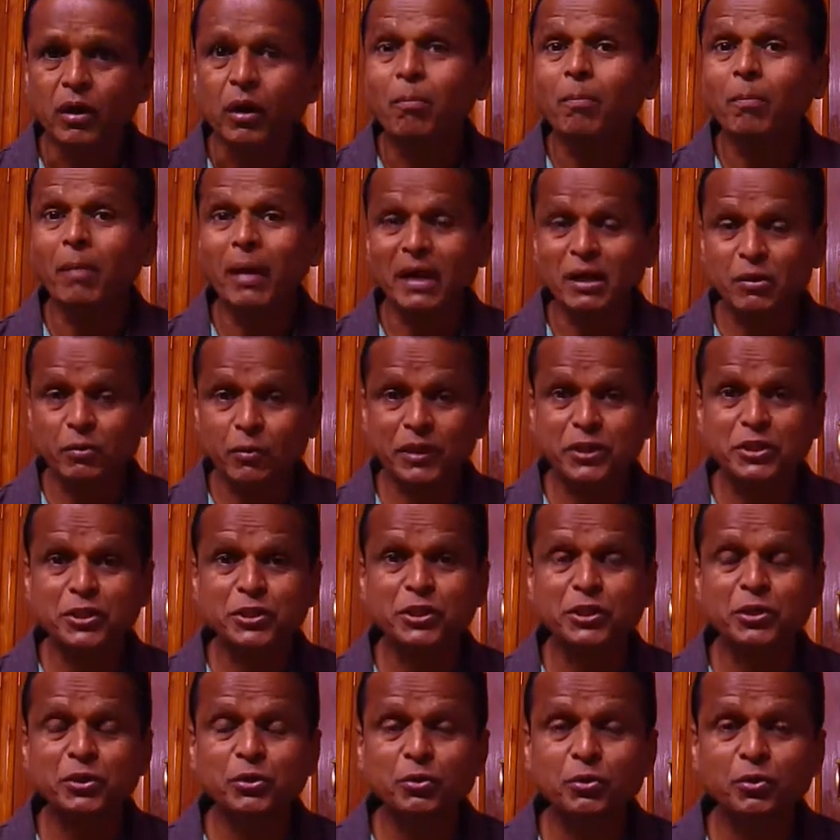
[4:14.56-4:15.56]
My
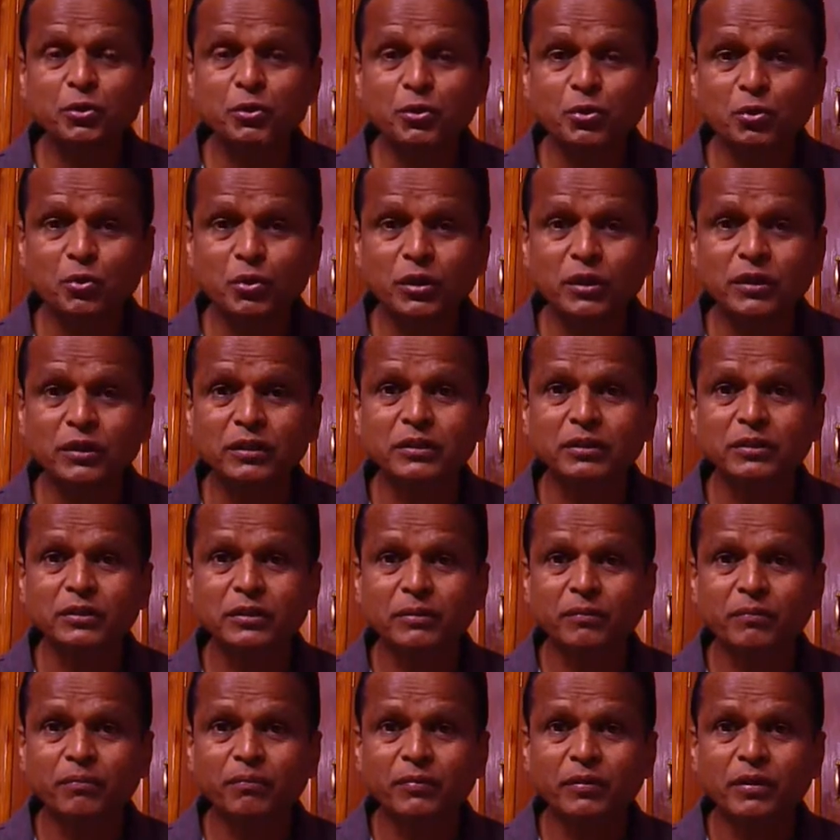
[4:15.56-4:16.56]
question to you is,
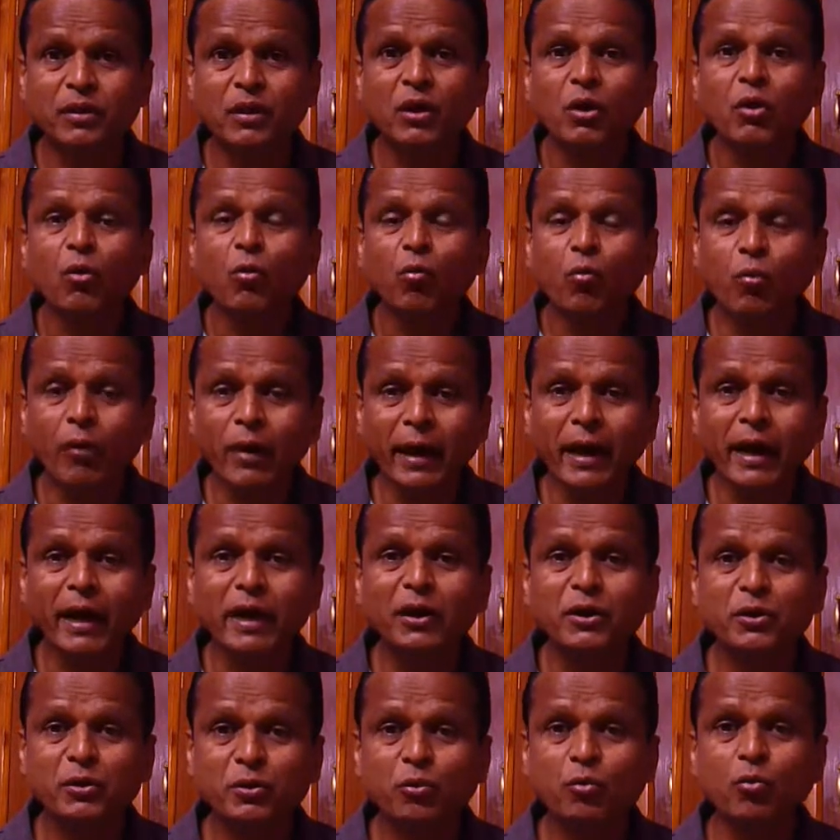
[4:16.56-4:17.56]

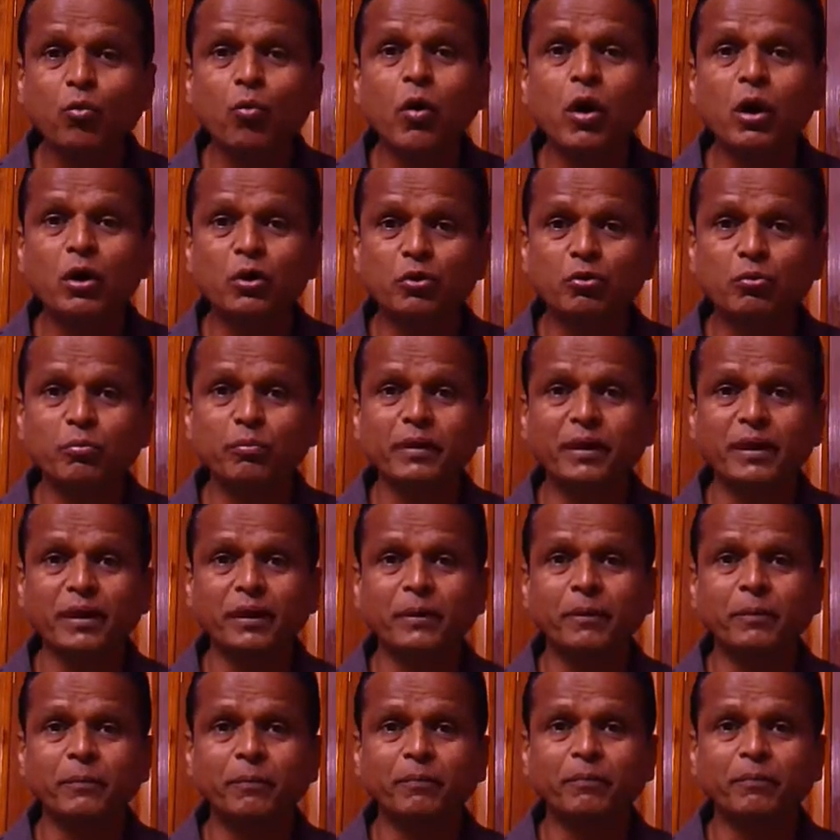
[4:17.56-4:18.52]
where you want to be?